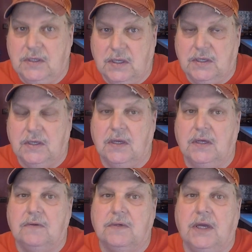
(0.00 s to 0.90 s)
Take you a
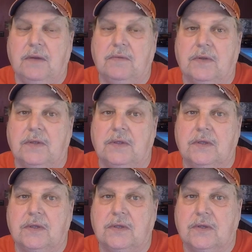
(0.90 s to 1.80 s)
long time to
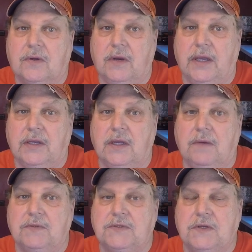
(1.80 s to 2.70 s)
correct
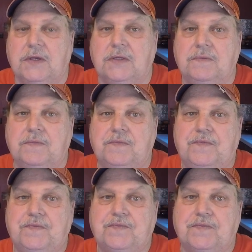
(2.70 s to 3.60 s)
that mistake.
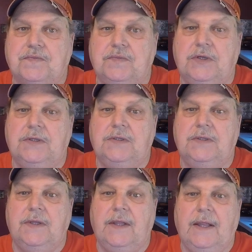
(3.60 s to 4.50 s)
But
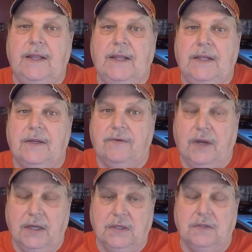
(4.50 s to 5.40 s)

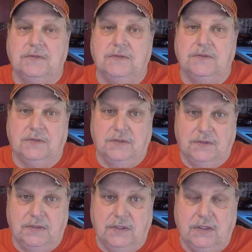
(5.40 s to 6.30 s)
dry kilns is a good
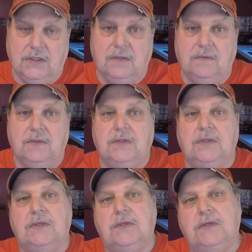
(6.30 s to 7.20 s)
thing. I mean,